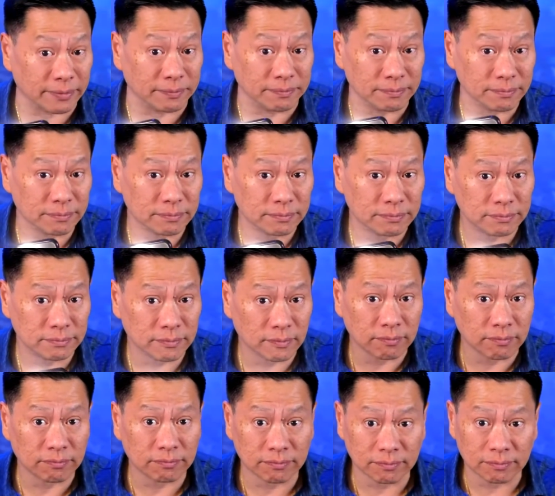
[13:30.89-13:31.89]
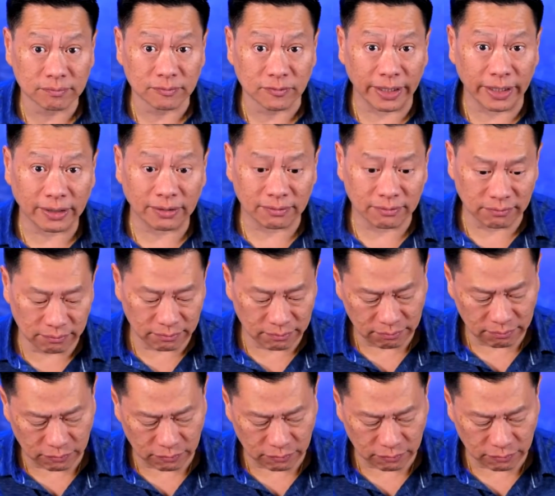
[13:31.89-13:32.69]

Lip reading: item, right?